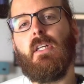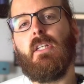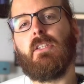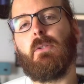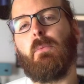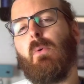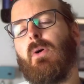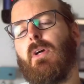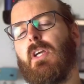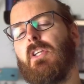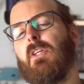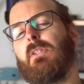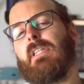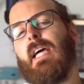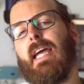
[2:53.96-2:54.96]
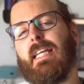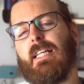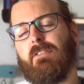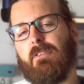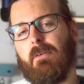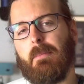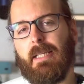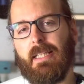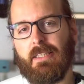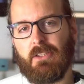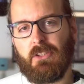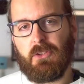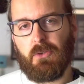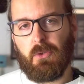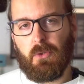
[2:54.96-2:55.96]
So what can you take from Leah's
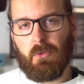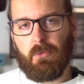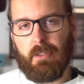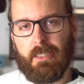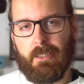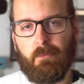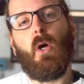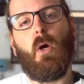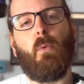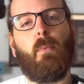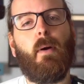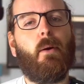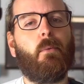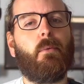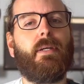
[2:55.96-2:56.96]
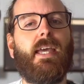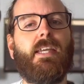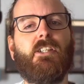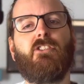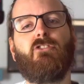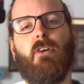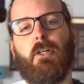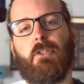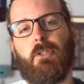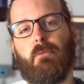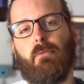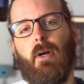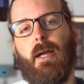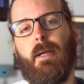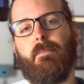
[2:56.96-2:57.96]
story? Well, get your structure
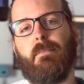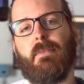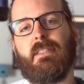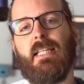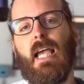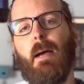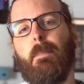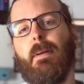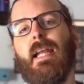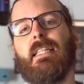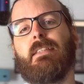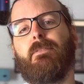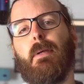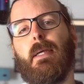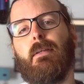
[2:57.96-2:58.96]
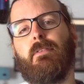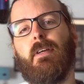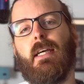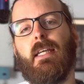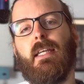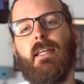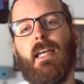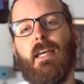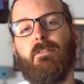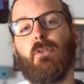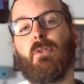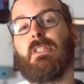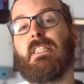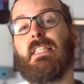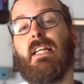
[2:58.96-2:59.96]
right. Set up an SPV if
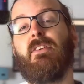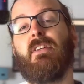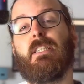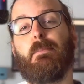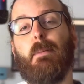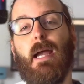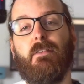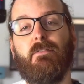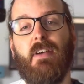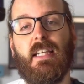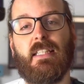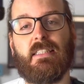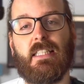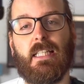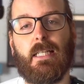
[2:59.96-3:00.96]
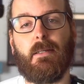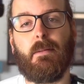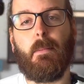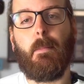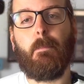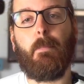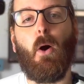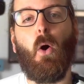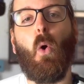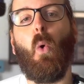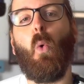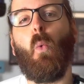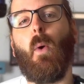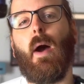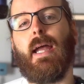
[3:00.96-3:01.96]
you're serious about investing, but
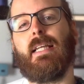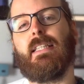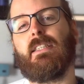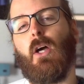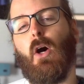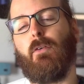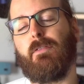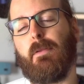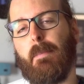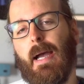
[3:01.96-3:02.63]
always off the